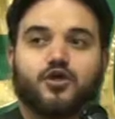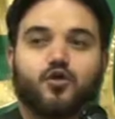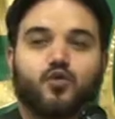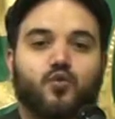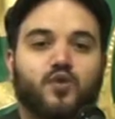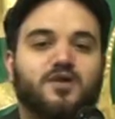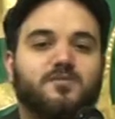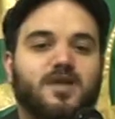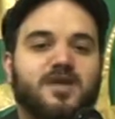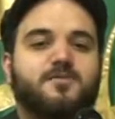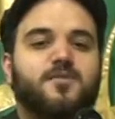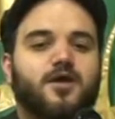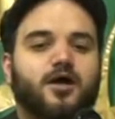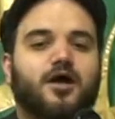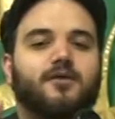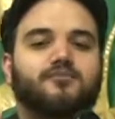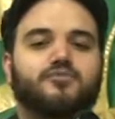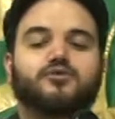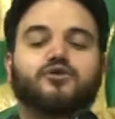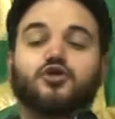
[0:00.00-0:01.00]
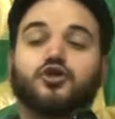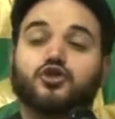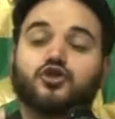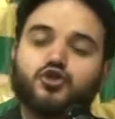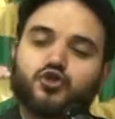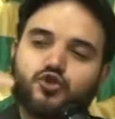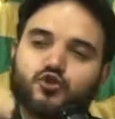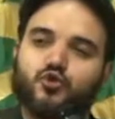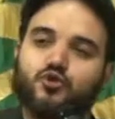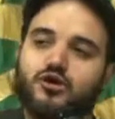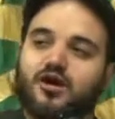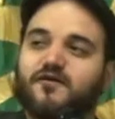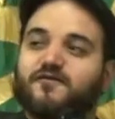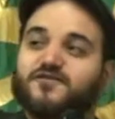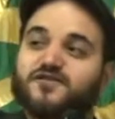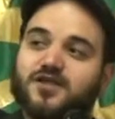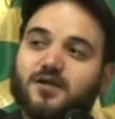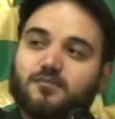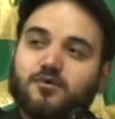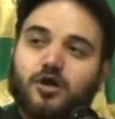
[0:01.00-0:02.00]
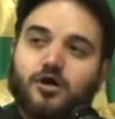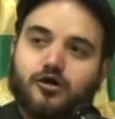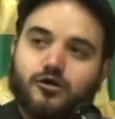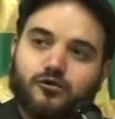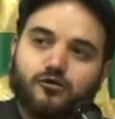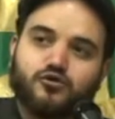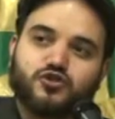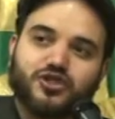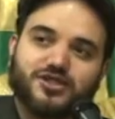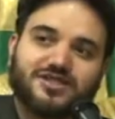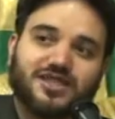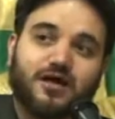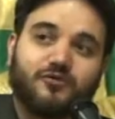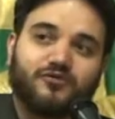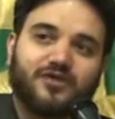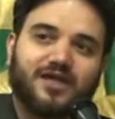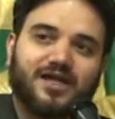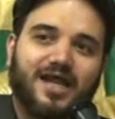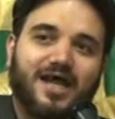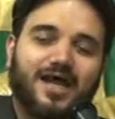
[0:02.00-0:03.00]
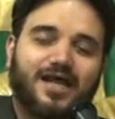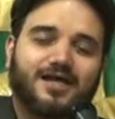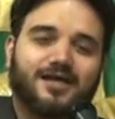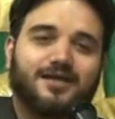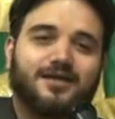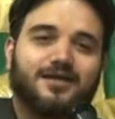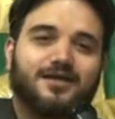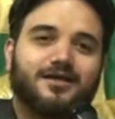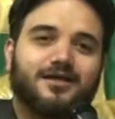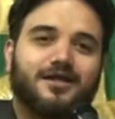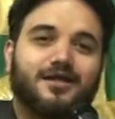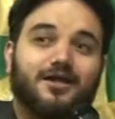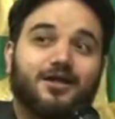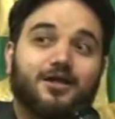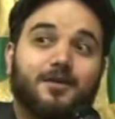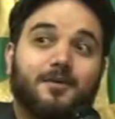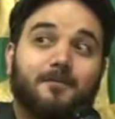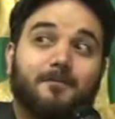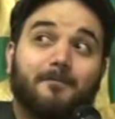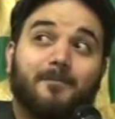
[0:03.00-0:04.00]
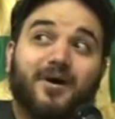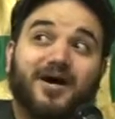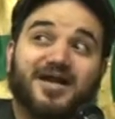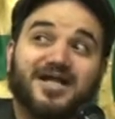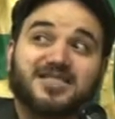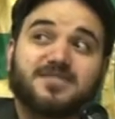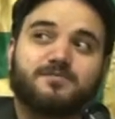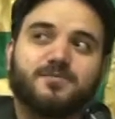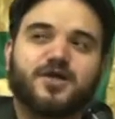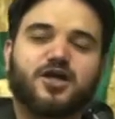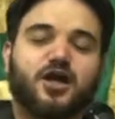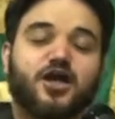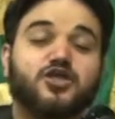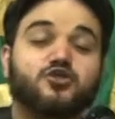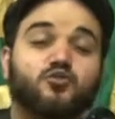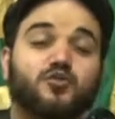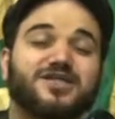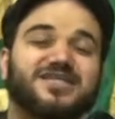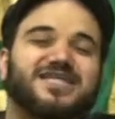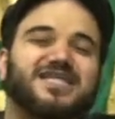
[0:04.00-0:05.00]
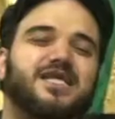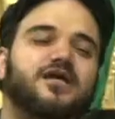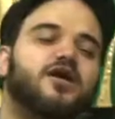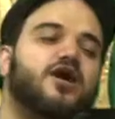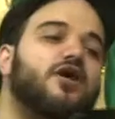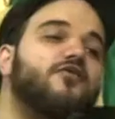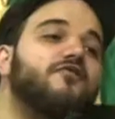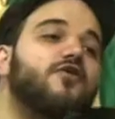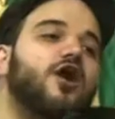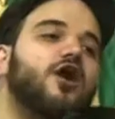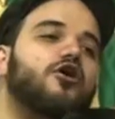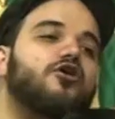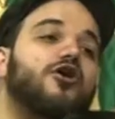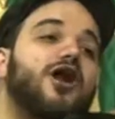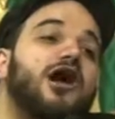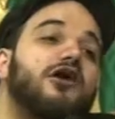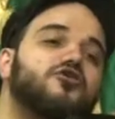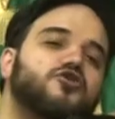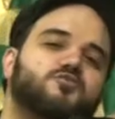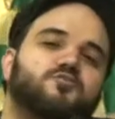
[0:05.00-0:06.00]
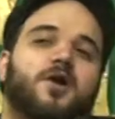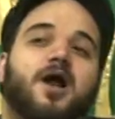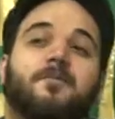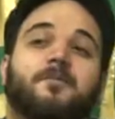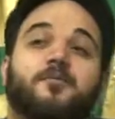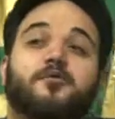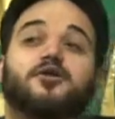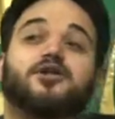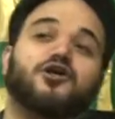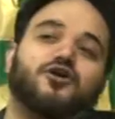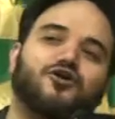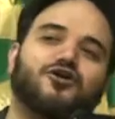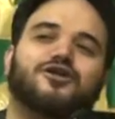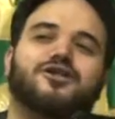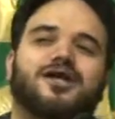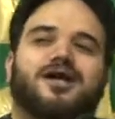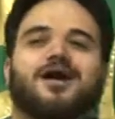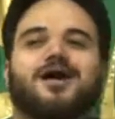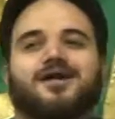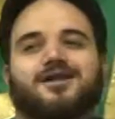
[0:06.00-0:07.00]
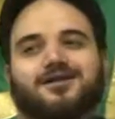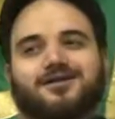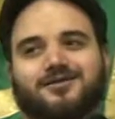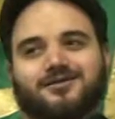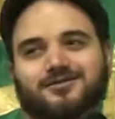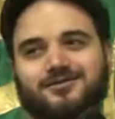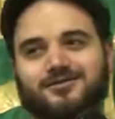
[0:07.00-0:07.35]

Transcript: we may become sure of some conclusion down the line but it's because we didn't cover our grounds properly early on.